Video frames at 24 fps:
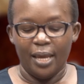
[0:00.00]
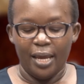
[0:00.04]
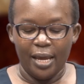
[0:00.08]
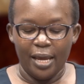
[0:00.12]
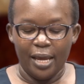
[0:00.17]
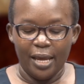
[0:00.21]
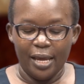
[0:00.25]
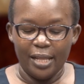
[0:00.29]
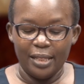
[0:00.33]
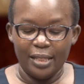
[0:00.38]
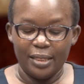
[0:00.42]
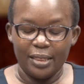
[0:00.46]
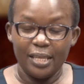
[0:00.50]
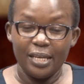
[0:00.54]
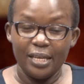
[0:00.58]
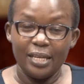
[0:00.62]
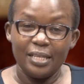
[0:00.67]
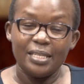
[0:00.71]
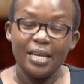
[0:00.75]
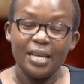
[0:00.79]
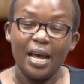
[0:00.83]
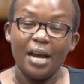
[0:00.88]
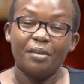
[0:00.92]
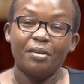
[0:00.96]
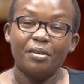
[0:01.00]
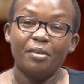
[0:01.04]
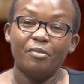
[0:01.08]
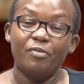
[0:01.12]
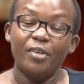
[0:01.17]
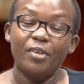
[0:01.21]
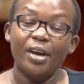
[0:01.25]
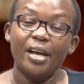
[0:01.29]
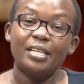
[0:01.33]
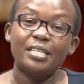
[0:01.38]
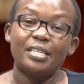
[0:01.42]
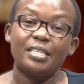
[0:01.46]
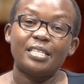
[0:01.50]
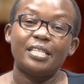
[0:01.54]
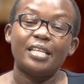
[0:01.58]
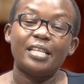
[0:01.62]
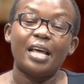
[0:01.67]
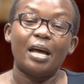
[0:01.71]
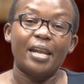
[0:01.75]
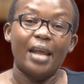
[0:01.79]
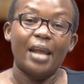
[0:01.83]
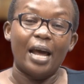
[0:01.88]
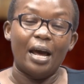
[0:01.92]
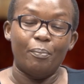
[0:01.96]
And this aggravates their
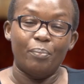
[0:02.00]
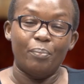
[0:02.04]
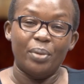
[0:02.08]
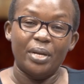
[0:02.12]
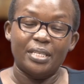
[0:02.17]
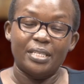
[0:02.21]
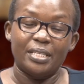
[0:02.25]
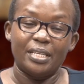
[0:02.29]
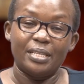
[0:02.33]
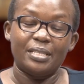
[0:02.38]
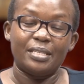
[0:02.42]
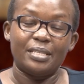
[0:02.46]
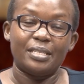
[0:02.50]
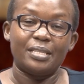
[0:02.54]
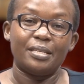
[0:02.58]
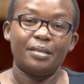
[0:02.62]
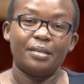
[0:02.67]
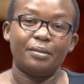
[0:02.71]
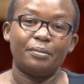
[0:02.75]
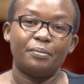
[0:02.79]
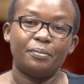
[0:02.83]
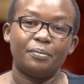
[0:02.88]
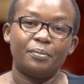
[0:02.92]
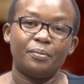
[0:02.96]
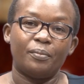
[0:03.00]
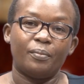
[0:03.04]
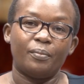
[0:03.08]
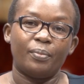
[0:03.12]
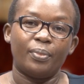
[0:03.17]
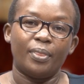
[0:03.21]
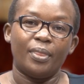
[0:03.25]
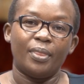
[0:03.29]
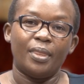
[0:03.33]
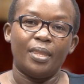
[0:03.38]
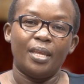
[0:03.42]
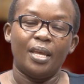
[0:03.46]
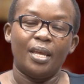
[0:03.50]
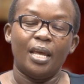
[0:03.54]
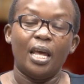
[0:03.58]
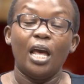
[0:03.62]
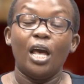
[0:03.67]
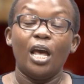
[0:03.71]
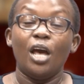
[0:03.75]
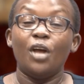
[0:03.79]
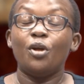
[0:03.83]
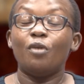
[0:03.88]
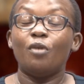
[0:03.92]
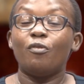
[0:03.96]
diabetes.
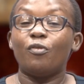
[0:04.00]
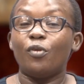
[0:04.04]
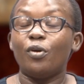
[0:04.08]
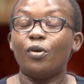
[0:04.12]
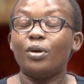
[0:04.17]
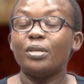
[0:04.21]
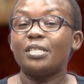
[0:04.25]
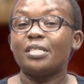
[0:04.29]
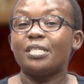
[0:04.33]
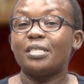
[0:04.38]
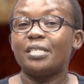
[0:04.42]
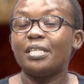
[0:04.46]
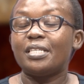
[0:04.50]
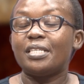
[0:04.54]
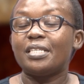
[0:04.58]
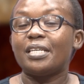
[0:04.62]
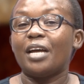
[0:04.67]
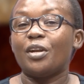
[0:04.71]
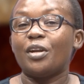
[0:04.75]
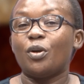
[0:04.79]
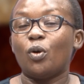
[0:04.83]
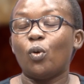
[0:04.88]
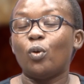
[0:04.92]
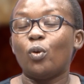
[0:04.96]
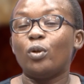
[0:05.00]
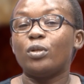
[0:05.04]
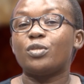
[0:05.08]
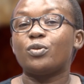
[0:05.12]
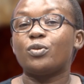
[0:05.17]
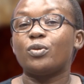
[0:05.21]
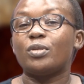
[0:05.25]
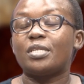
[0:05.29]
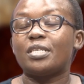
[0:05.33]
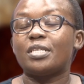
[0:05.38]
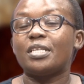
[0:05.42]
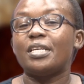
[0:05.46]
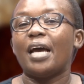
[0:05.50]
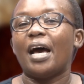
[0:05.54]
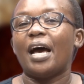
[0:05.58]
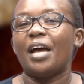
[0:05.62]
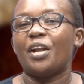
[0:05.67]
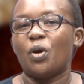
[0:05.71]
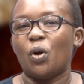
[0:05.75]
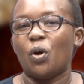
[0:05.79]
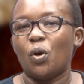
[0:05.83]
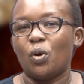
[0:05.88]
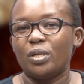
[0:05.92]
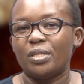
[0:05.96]
And of course, this can also see an
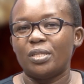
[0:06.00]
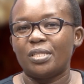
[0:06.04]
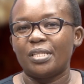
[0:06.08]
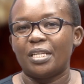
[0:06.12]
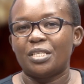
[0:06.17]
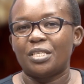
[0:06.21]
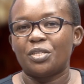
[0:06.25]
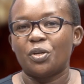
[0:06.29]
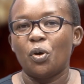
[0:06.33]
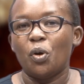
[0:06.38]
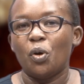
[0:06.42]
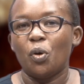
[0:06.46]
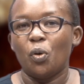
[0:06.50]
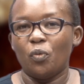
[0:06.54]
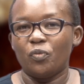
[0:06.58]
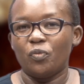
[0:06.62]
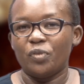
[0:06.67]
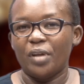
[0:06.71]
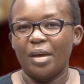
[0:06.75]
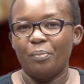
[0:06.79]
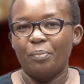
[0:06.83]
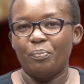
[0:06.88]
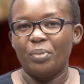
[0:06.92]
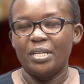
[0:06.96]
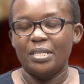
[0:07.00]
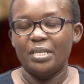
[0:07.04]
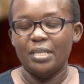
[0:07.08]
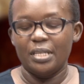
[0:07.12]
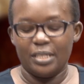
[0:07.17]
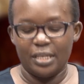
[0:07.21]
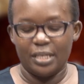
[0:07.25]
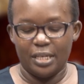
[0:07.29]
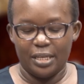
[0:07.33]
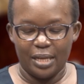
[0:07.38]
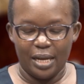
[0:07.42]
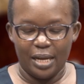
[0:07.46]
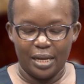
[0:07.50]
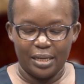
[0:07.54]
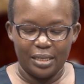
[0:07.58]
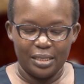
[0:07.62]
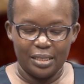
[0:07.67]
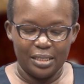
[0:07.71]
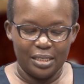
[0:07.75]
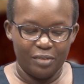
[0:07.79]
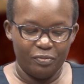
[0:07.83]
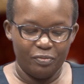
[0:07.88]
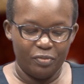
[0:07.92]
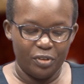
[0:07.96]
onset of diabetes in an
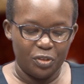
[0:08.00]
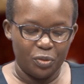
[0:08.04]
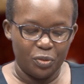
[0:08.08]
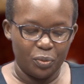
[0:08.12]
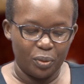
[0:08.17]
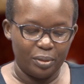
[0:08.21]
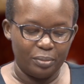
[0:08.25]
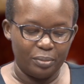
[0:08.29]
individual.